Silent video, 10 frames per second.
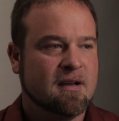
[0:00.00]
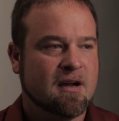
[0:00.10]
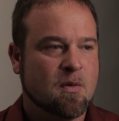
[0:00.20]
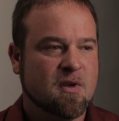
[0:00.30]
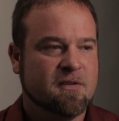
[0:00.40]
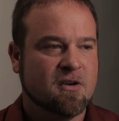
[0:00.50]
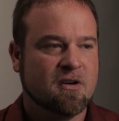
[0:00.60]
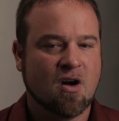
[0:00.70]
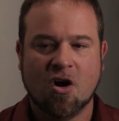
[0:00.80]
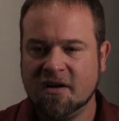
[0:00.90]
If you're
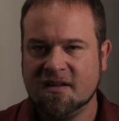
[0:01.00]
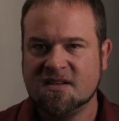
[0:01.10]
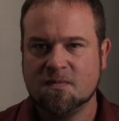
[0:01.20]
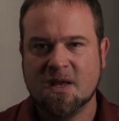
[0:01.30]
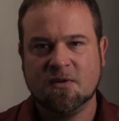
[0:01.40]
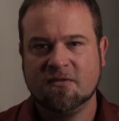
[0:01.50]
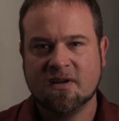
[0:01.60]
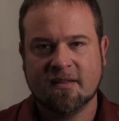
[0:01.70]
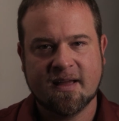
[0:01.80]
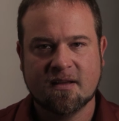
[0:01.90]
an artist, maybe you've
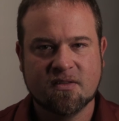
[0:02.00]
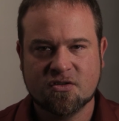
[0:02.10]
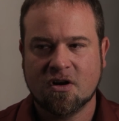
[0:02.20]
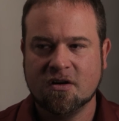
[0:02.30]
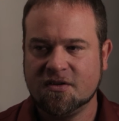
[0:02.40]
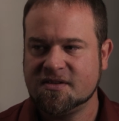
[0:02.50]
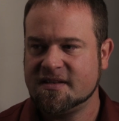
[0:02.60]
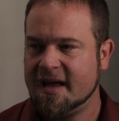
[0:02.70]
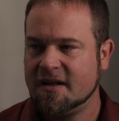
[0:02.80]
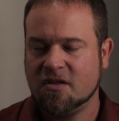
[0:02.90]
got the charcoal
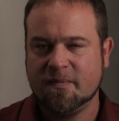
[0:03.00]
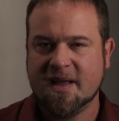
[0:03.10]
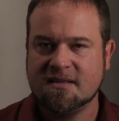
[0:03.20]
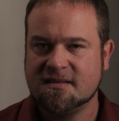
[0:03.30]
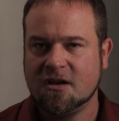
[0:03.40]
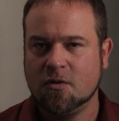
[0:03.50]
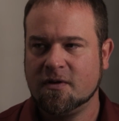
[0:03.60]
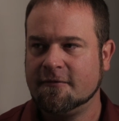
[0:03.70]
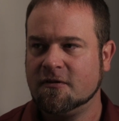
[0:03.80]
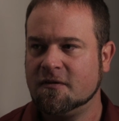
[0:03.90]
set or the paint set or
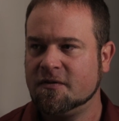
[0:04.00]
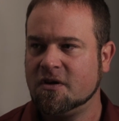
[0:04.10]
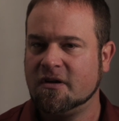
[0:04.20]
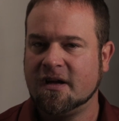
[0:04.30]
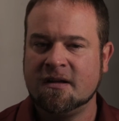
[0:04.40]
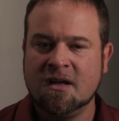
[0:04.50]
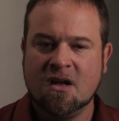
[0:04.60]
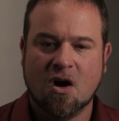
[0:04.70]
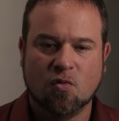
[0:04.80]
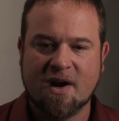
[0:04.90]
whatever. If you're a
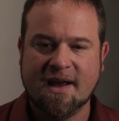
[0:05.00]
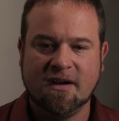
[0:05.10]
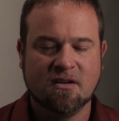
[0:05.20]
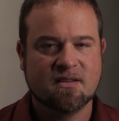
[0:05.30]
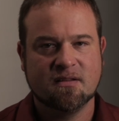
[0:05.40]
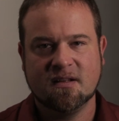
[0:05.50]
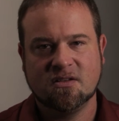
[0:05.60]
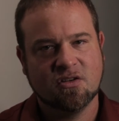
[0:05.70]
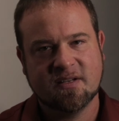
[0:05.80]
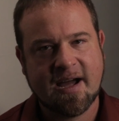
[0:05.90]
writer,
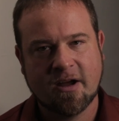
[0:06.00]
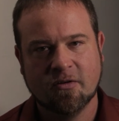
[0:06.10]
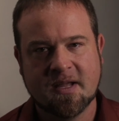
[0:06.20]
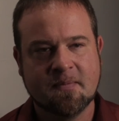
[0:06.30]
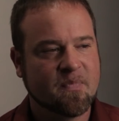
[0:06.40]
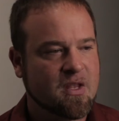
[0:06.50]
it's your diary.